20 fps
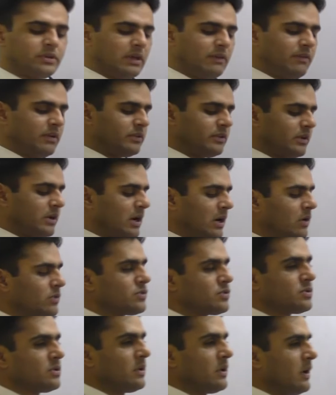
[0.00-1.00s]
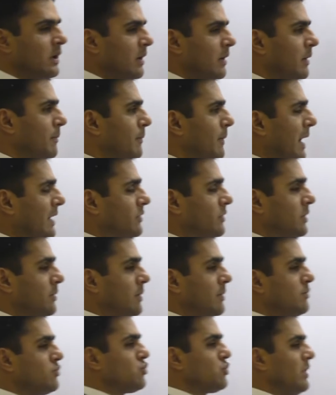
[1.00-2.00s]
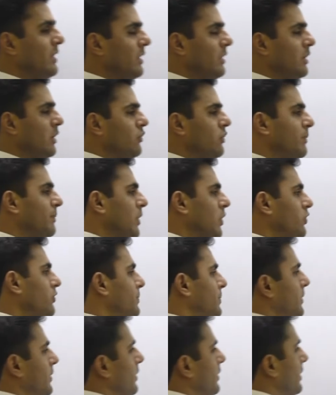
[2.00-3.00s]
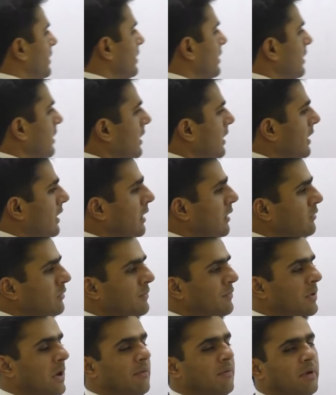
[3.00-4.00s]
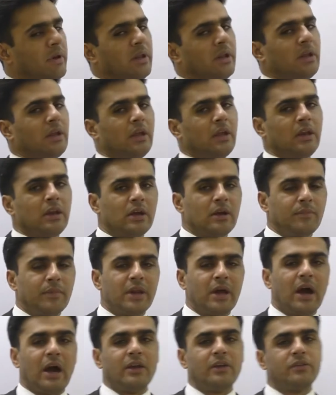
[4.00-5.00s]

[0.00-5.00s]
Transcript: savings account, maximum £20,000 per year. So if you have any income in